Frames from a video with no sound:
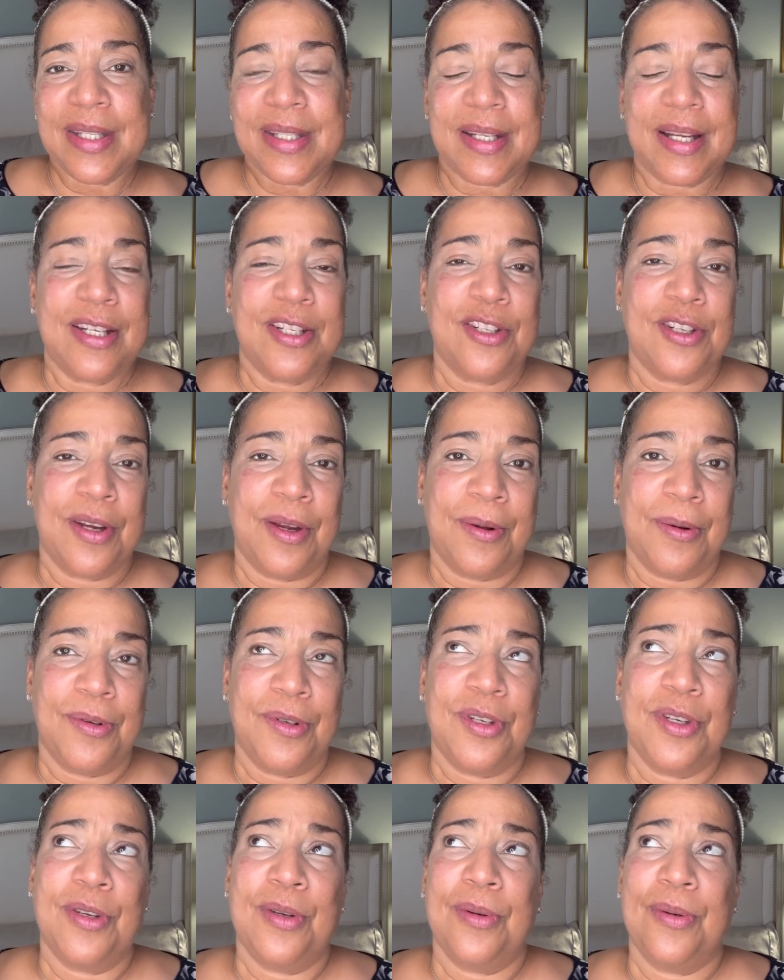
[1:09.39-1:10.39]
I showed
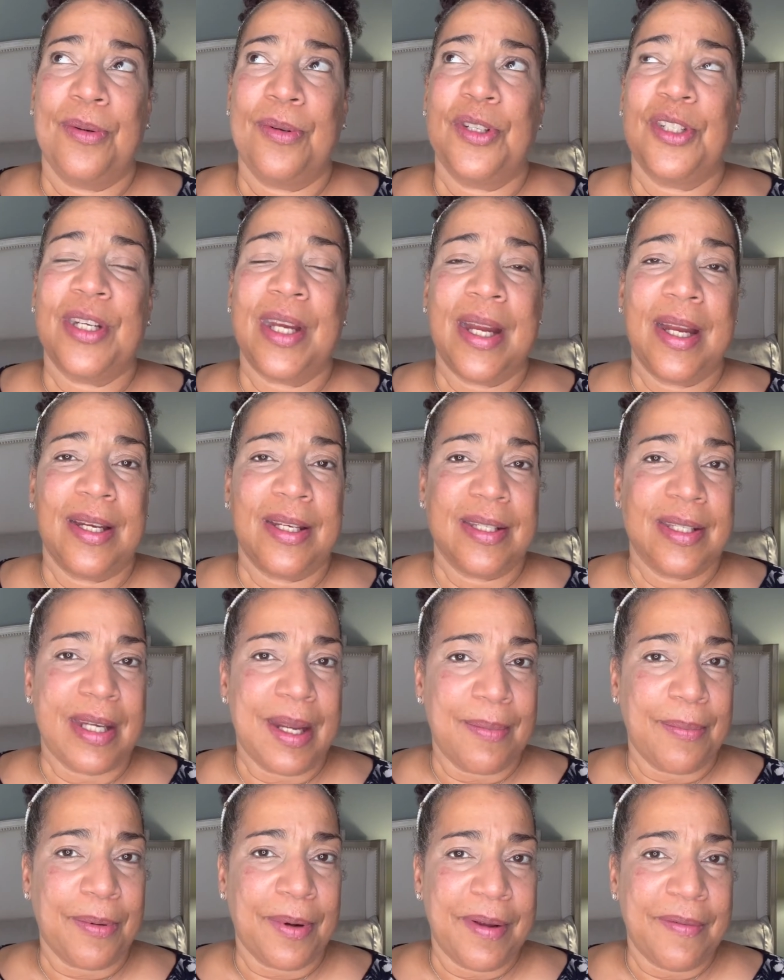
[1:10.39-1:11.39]
you shade
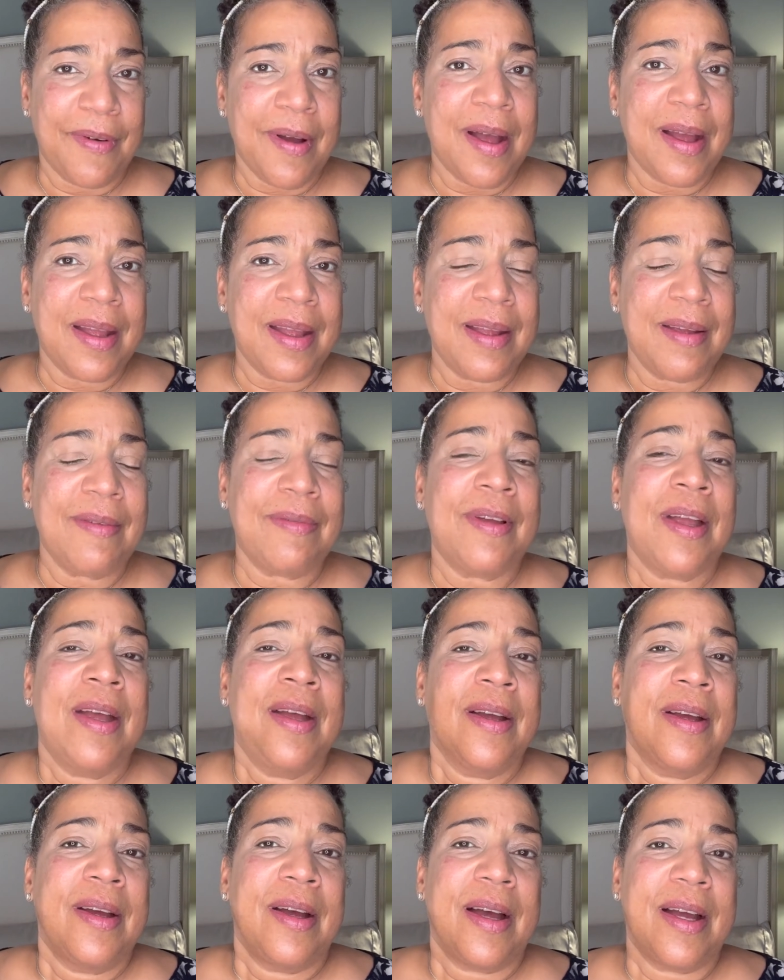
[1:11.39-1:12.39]
10.5,
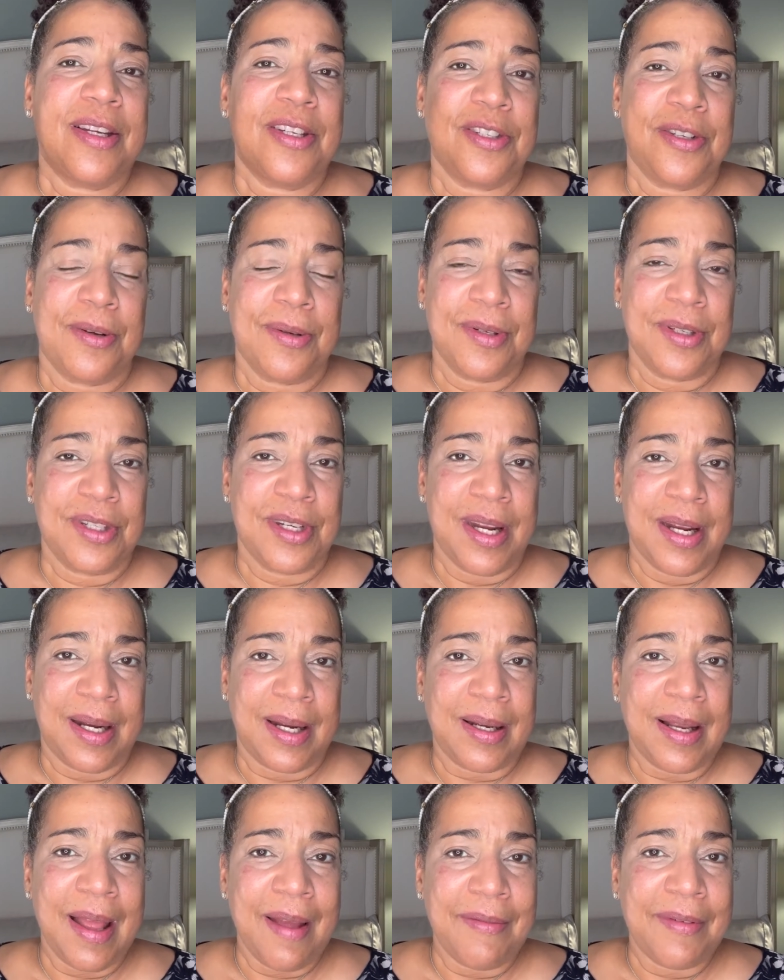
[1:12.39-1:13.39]
I showed shade
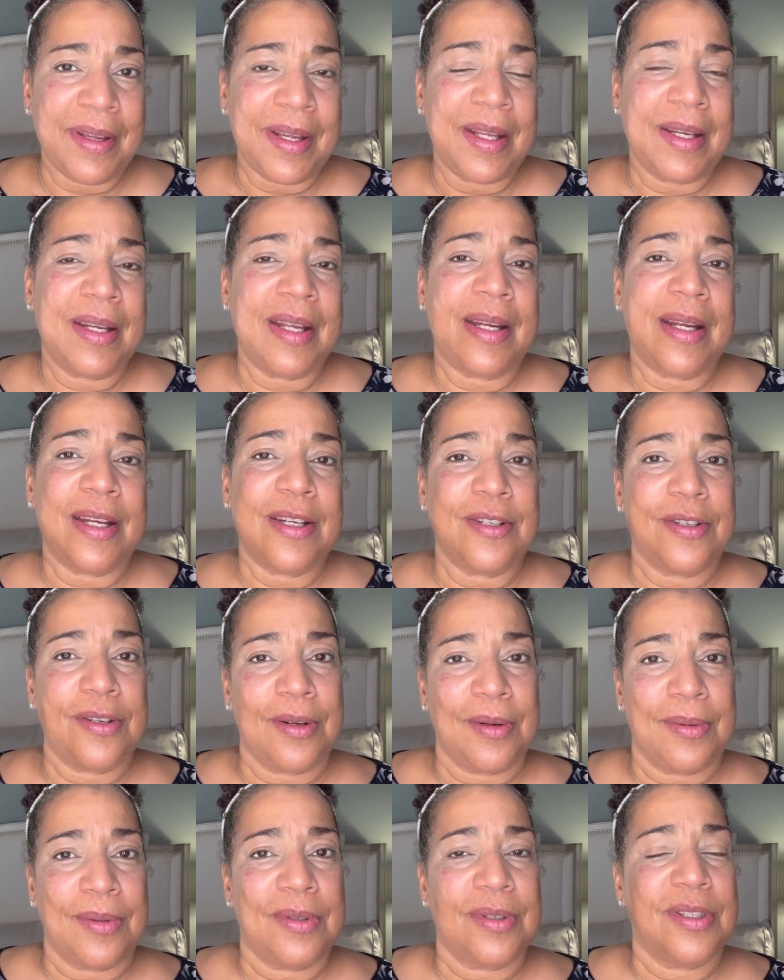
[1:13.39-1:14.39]
11, and I showed
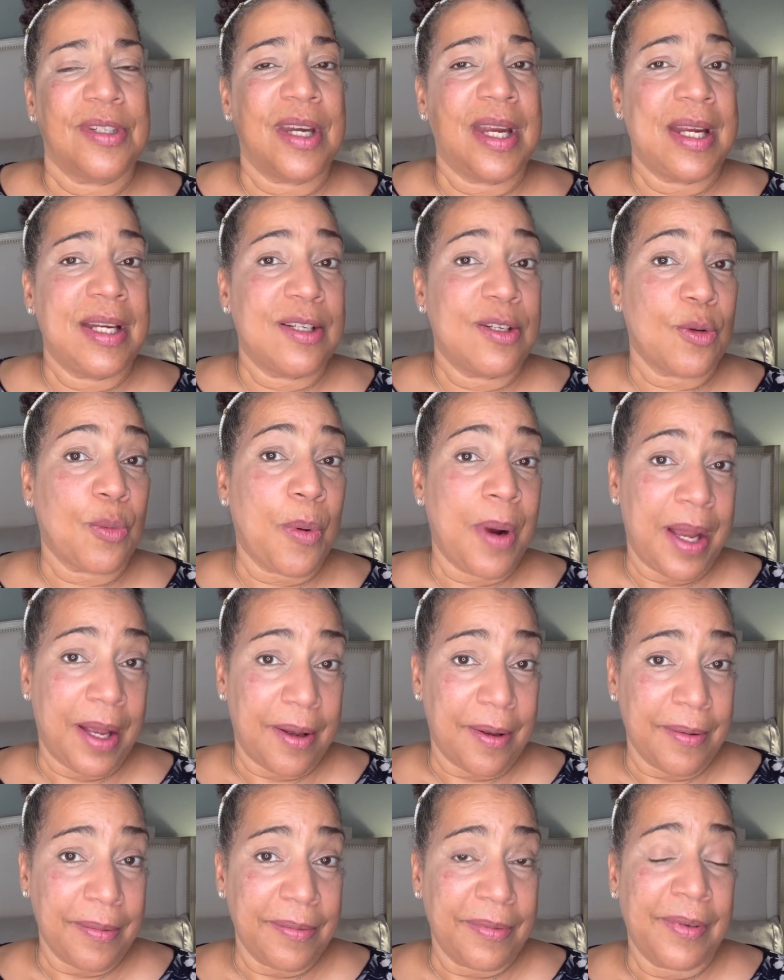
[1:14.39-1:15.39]
shade
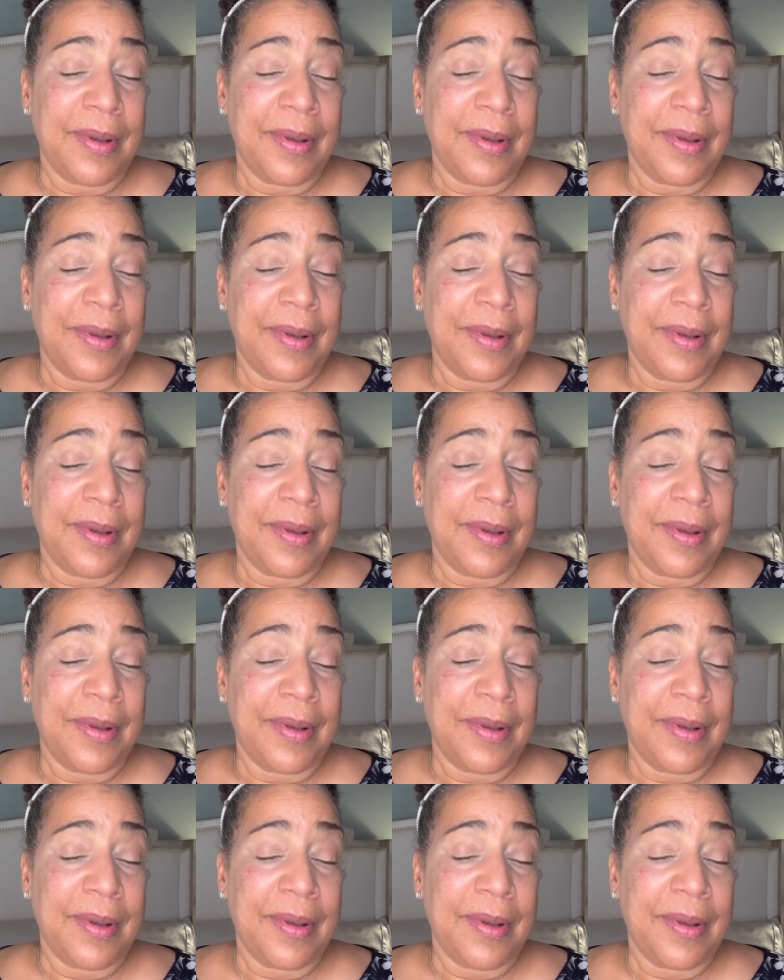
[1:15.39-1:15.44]
12.